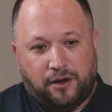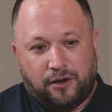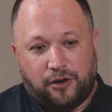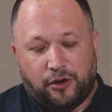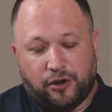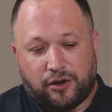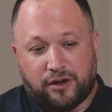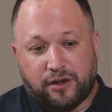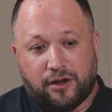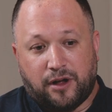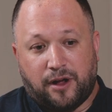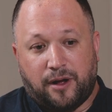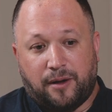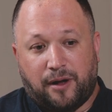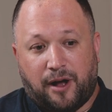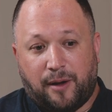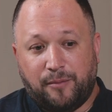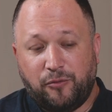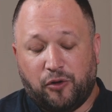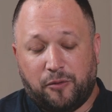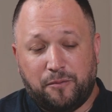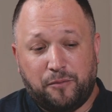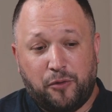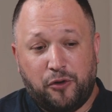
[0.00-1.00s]
Look,
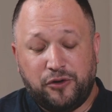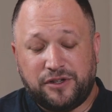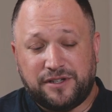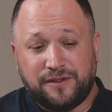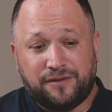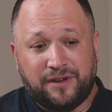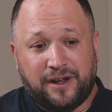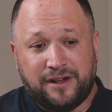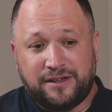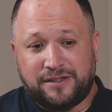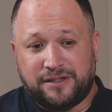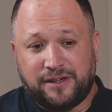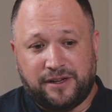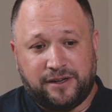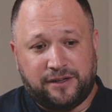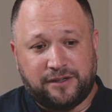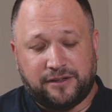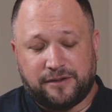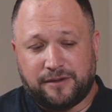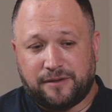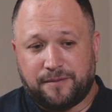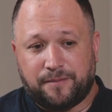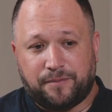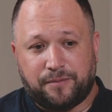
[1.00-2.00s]
I'm not motivated
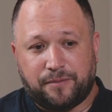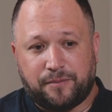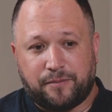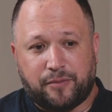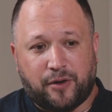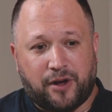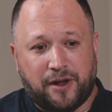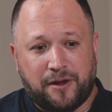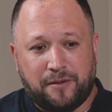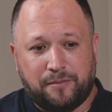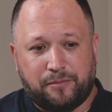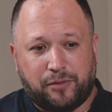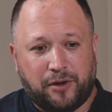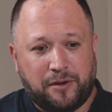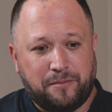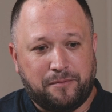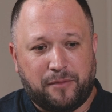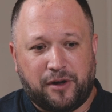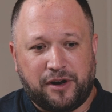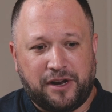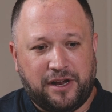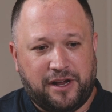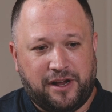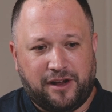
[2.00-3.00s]
by
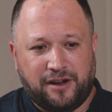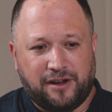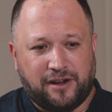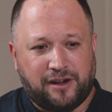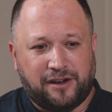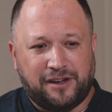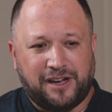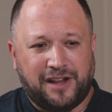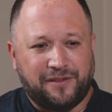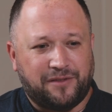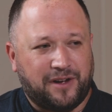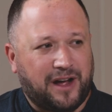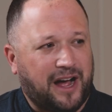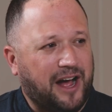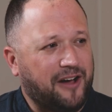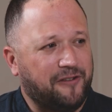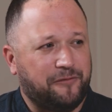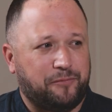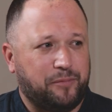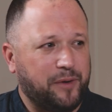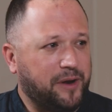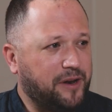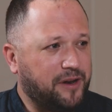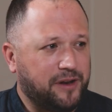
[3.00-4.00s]
money. I never
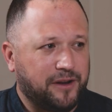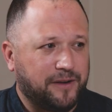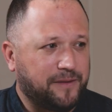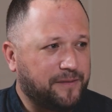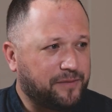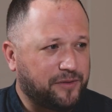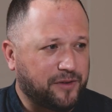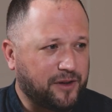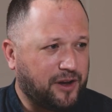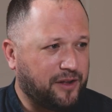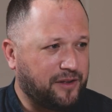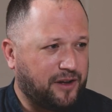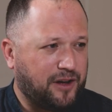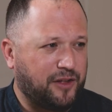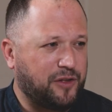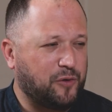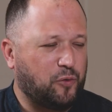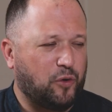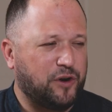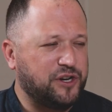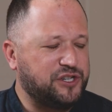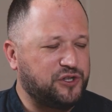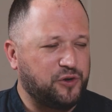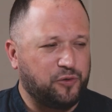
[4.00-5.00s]
have been.
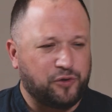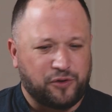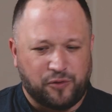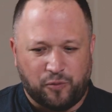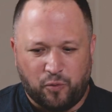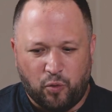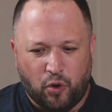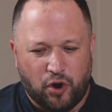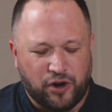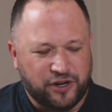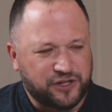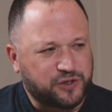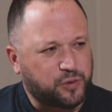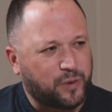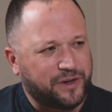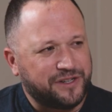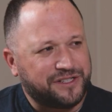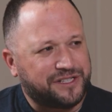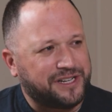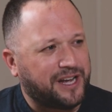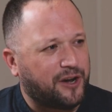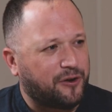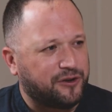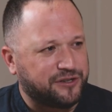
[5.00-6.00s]
Otherwise, you wouldn't work
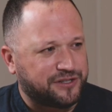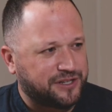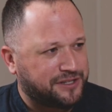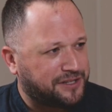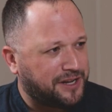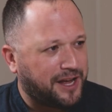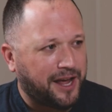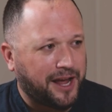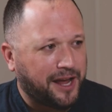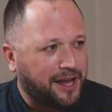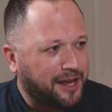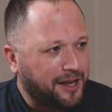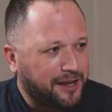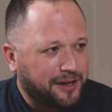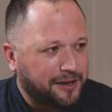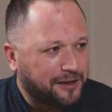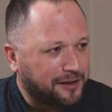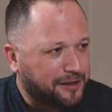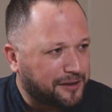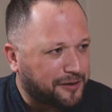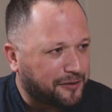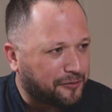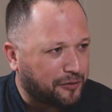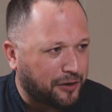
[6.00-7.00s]
20 hours a day,
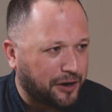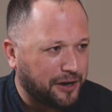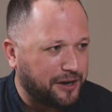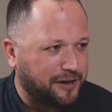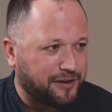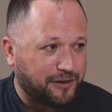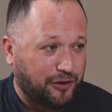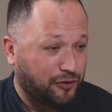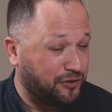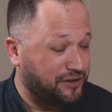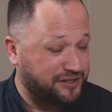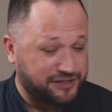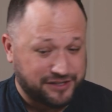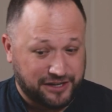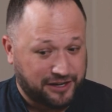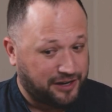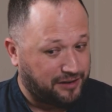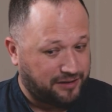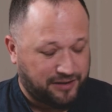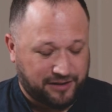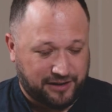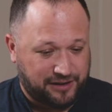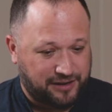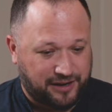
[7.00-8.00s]
right? Honestly,
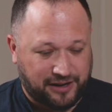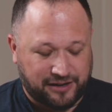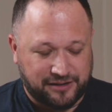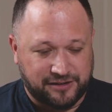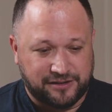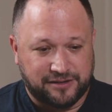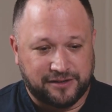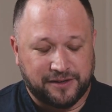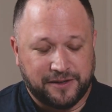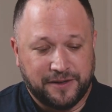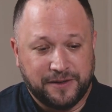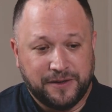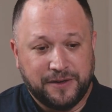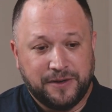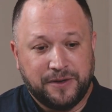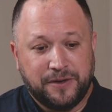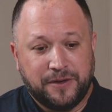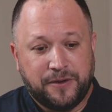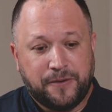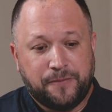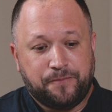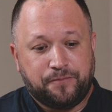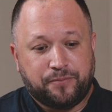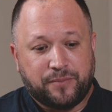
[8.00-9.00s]
and
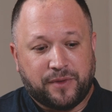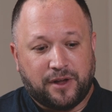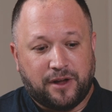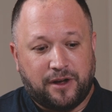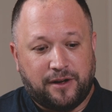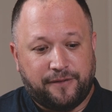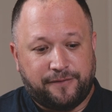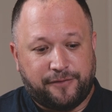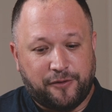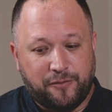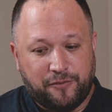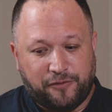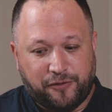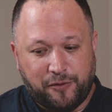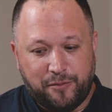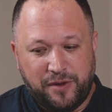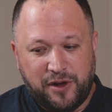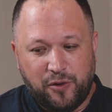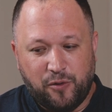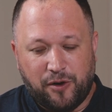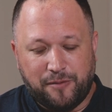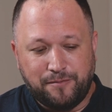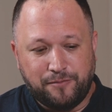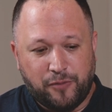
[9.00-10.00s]
for
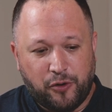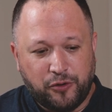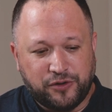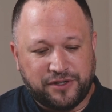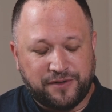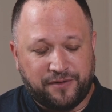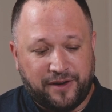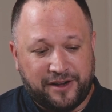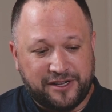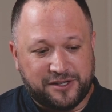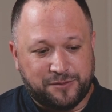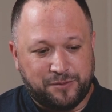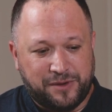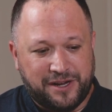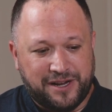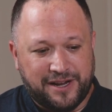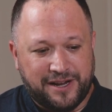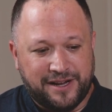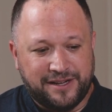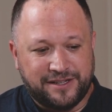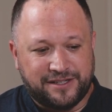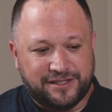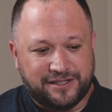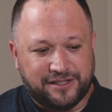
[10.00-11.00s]
me, what motivates me
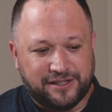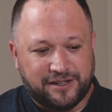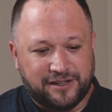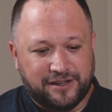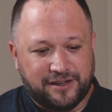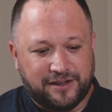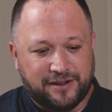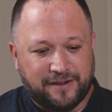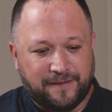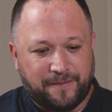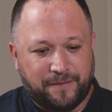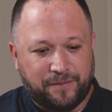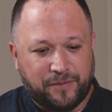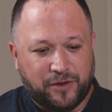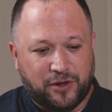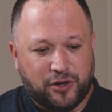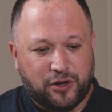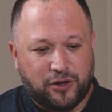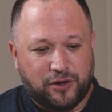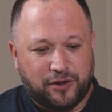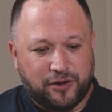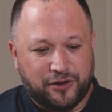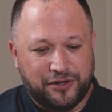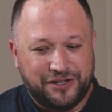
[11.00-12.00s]
is
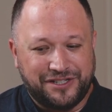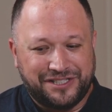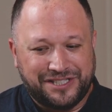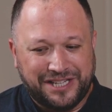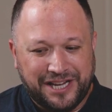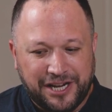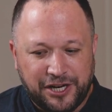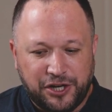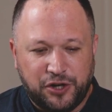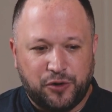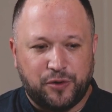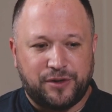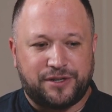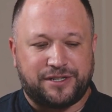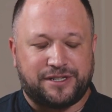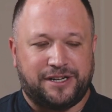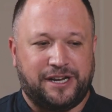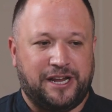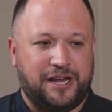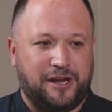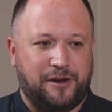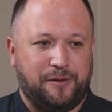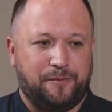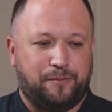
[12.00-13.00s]

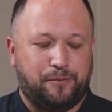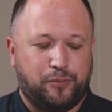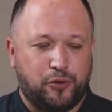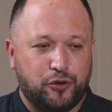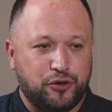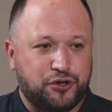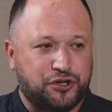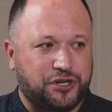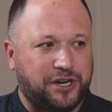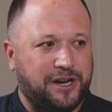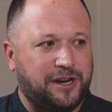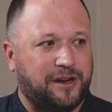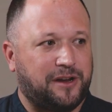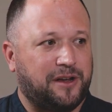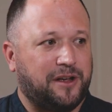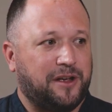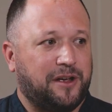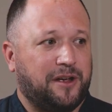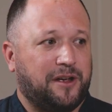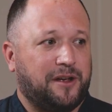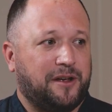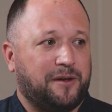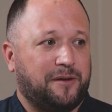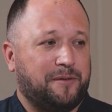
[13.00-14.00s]
continuously pushing
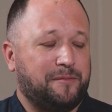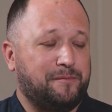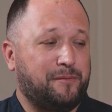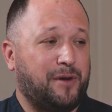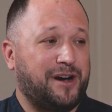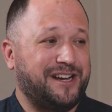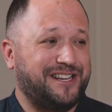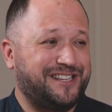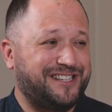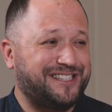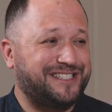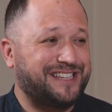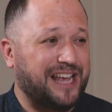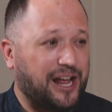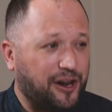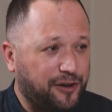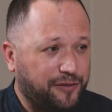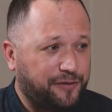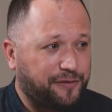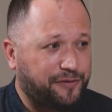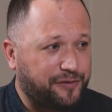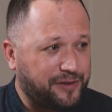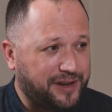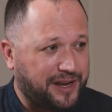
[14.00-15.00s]

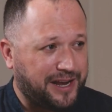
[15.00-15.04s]
myself